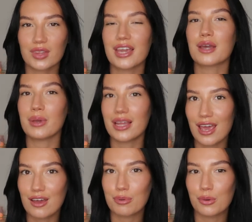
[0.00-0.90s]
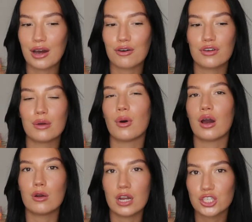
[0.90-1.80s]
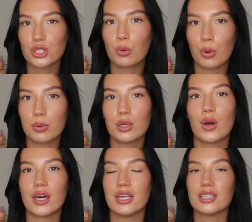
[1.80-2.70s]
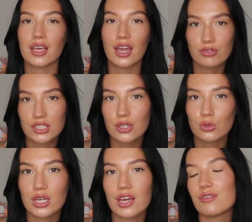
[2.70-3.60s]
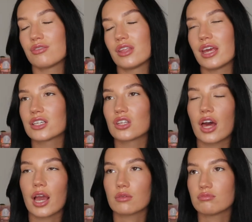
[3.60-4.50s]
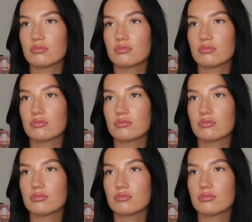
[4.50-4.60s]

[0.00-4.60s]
it can be an airport outfit but I literally will probably wear this every single day for the next like